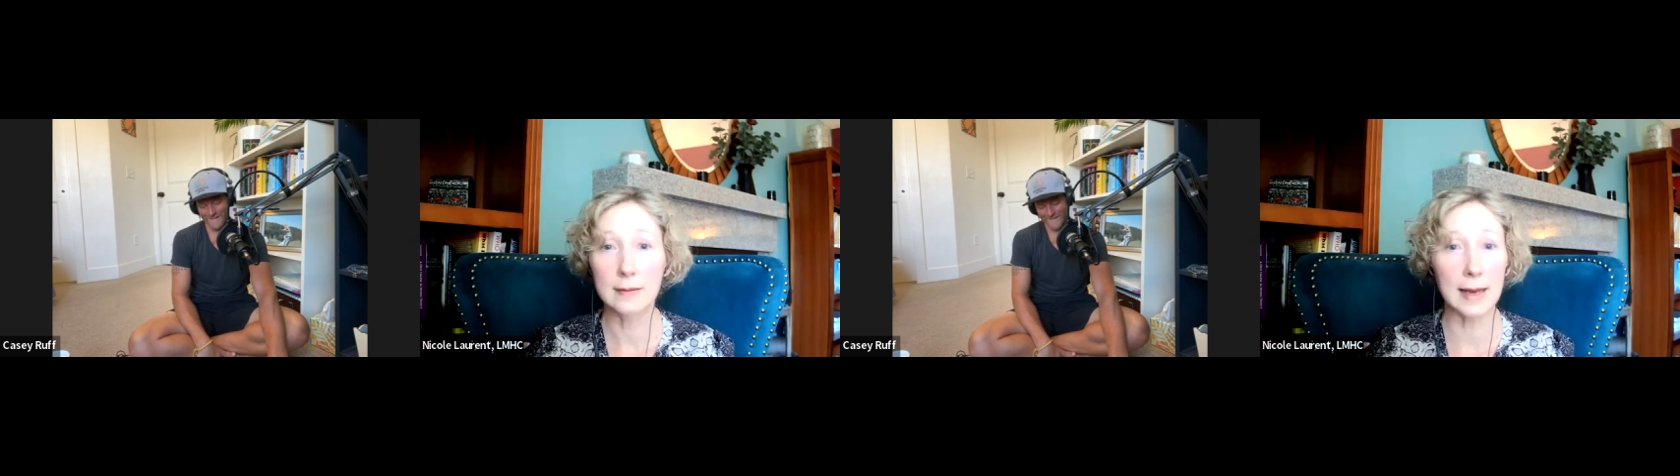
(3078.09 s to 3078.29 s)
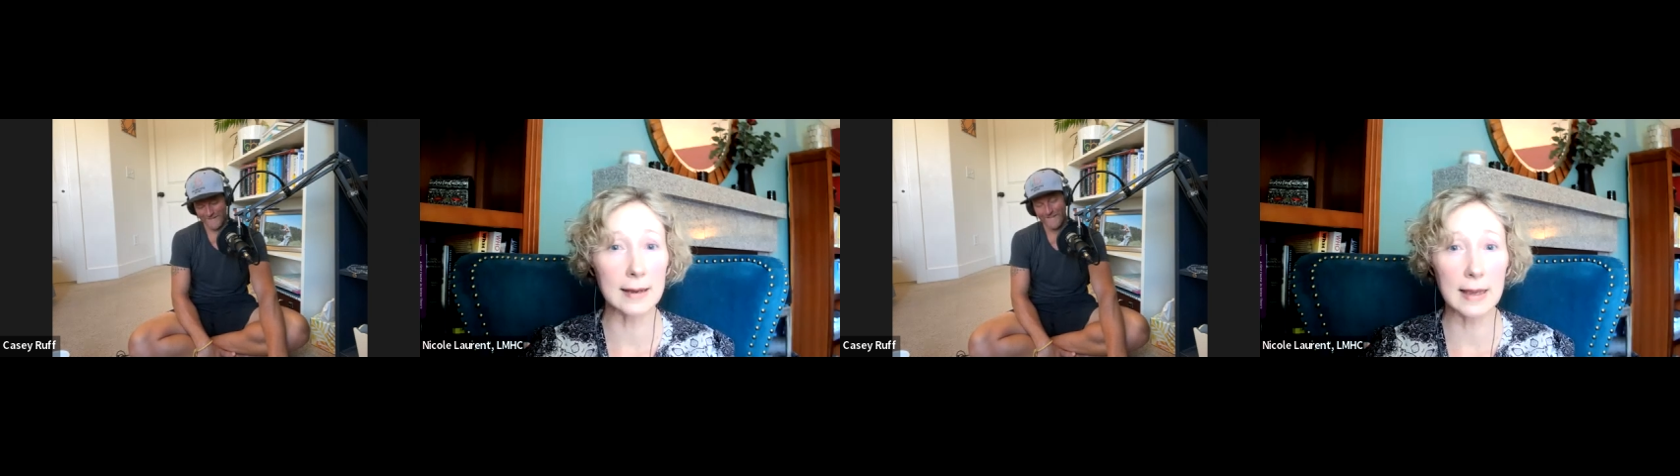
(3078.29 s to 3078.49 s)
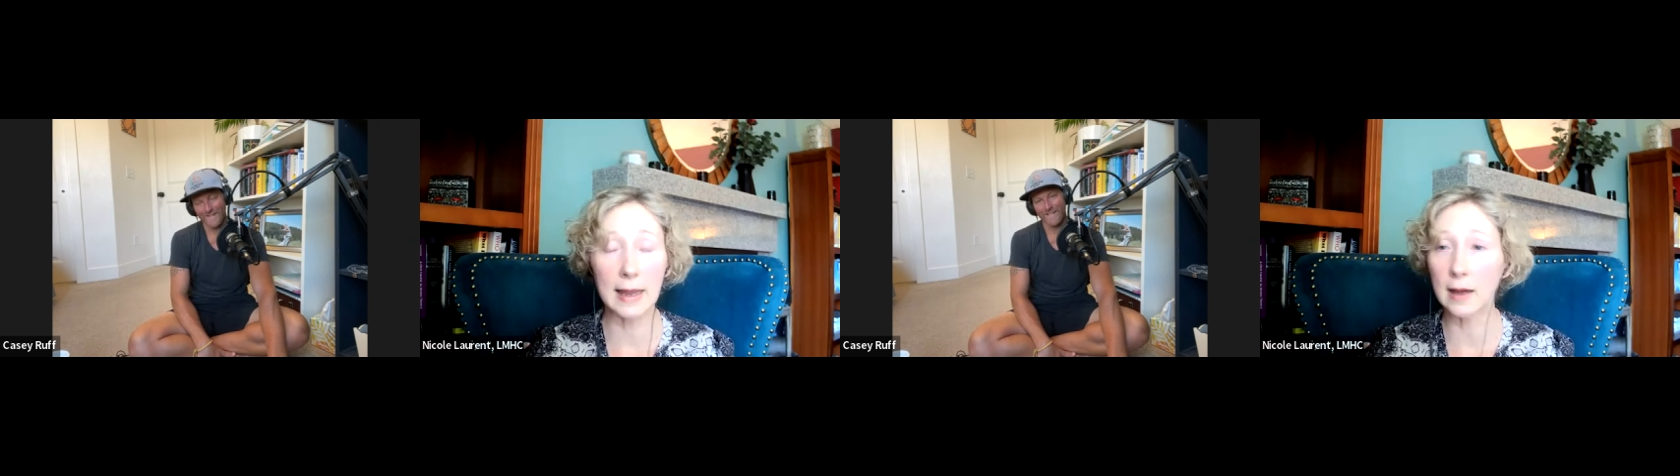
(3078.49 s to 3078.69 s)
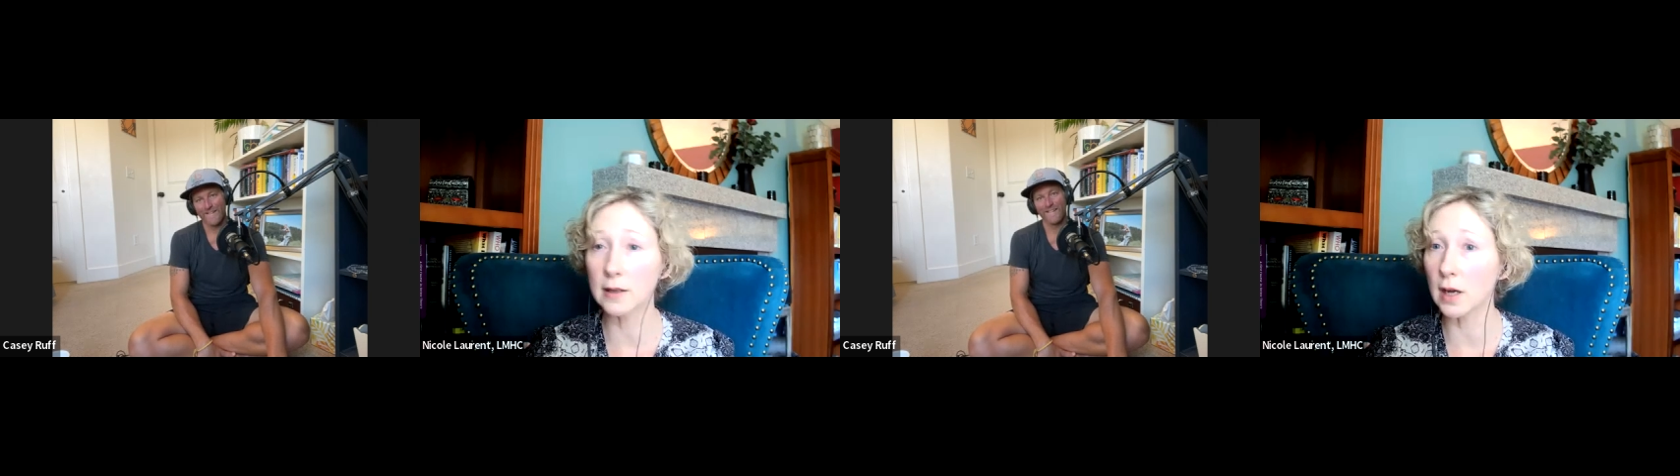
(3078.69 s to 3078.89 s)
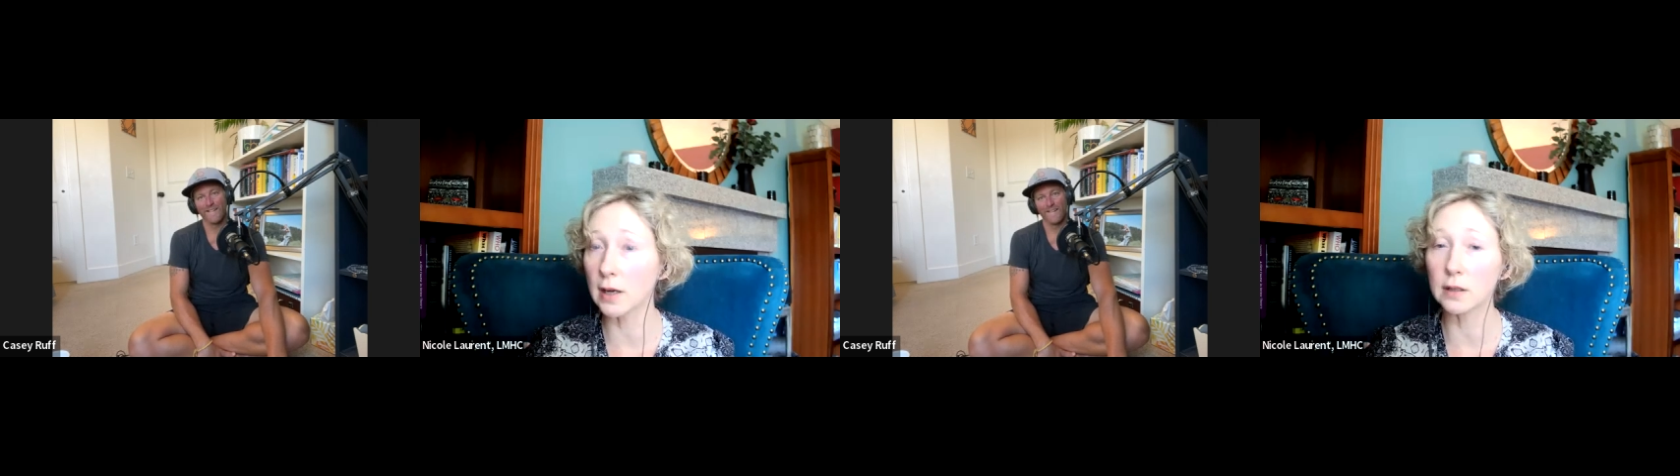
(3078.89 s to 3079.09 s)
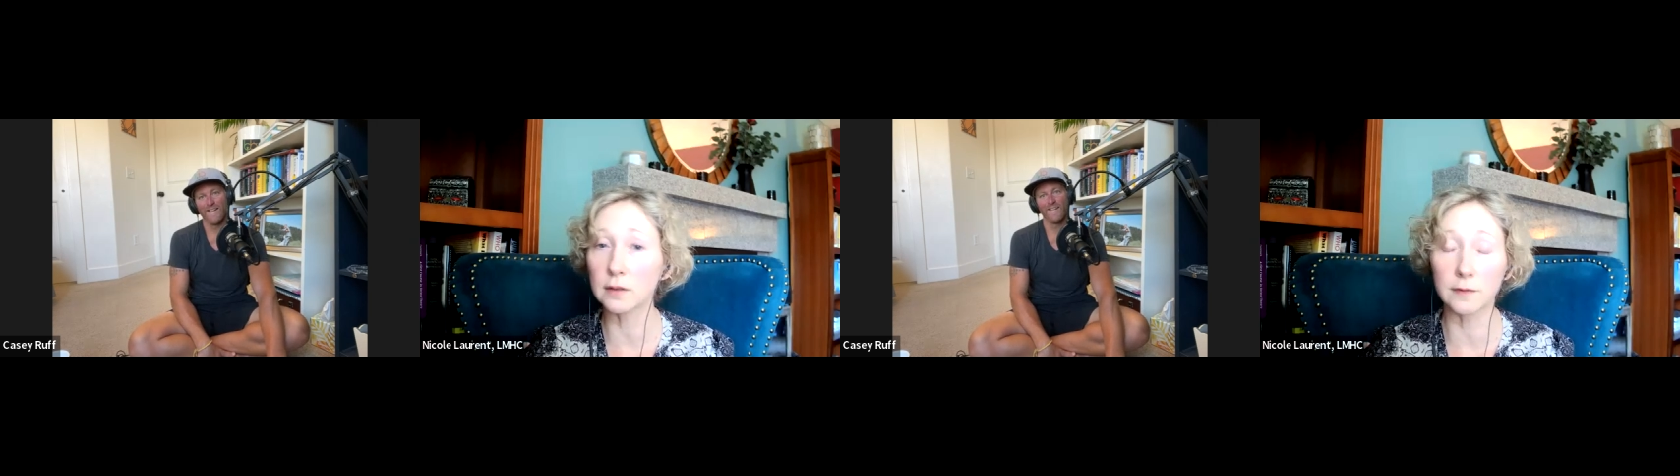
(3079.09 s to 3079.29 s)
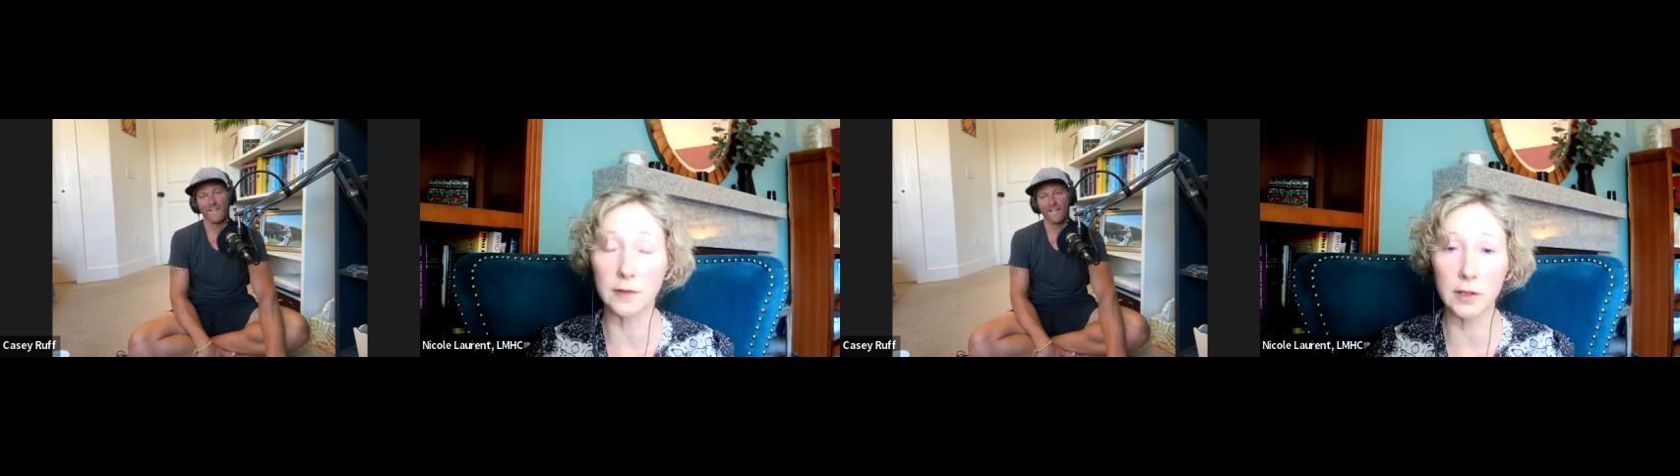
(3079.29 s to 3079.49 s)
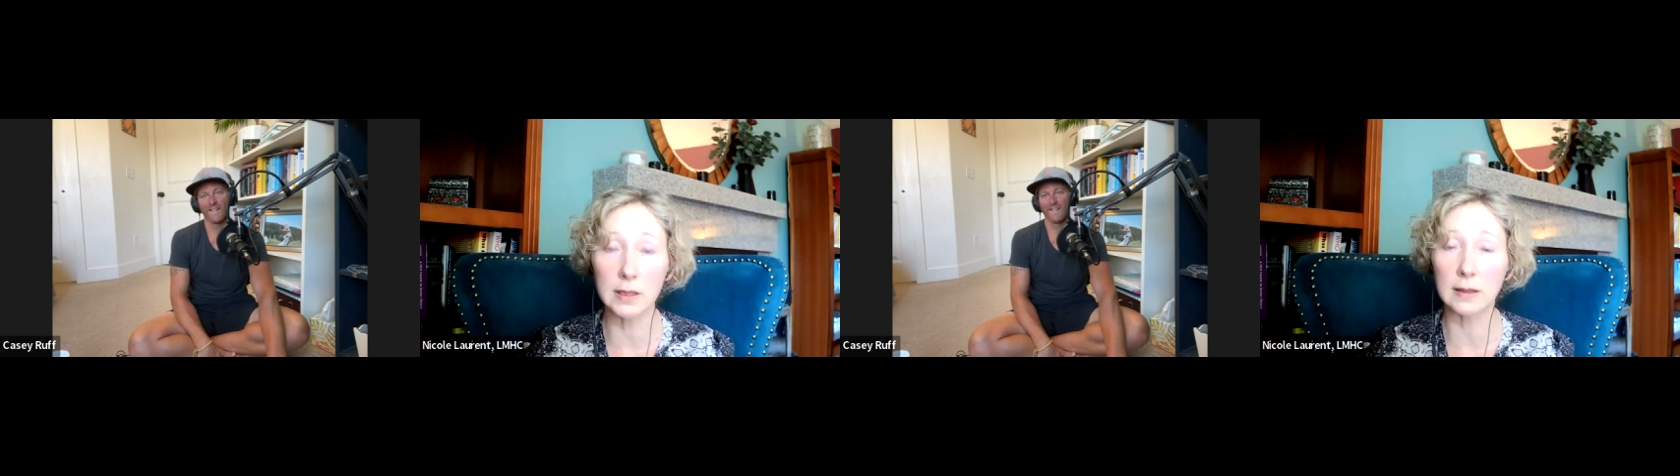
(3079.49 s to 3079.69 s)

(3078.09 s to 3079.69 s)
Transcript: that cannot convert